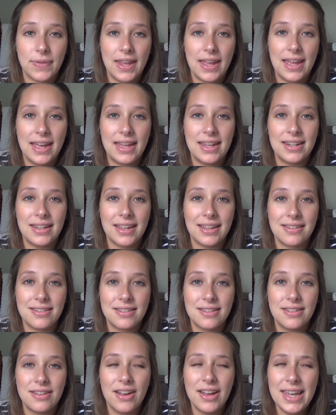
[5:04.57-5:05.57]
and
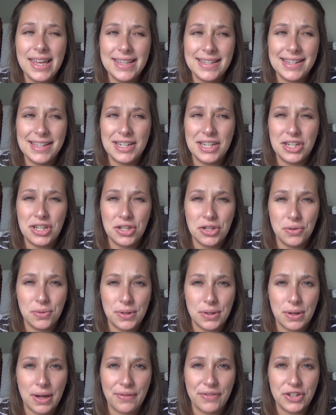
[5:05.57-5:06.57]
that's not easy to do
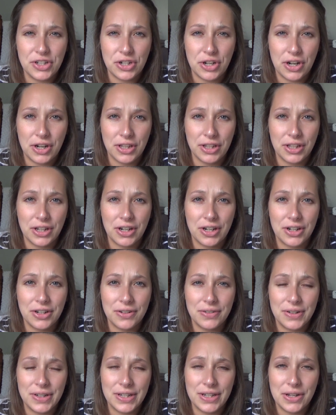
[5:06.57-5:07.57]
when you have a toddler
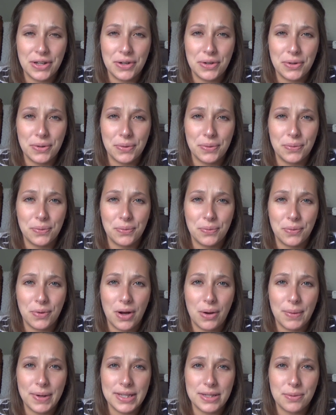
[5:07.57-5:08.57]
who
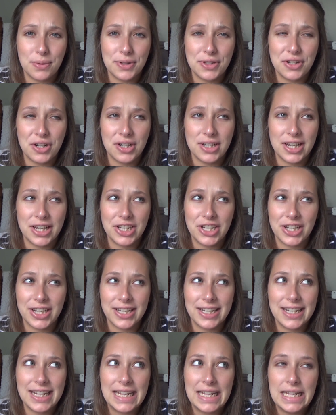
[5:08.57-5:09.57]
always wants your
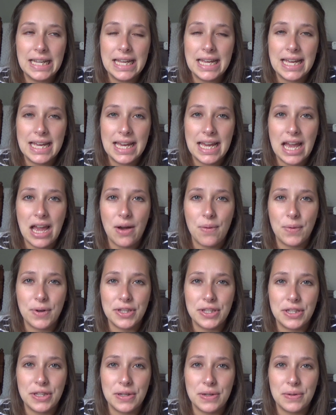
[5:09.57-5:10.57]
attention and
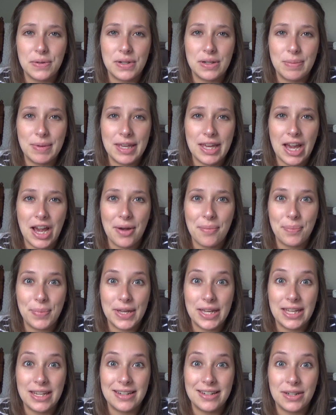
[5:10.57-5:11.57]
wants you to be up
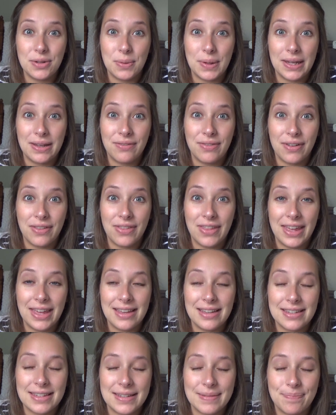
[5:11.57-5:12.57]
and doing fun
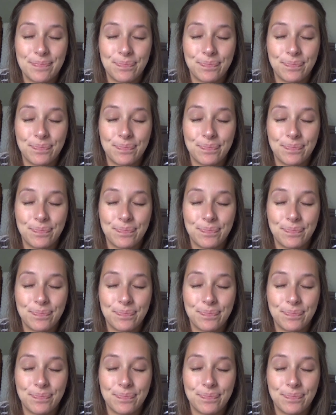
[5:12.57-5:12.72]
things.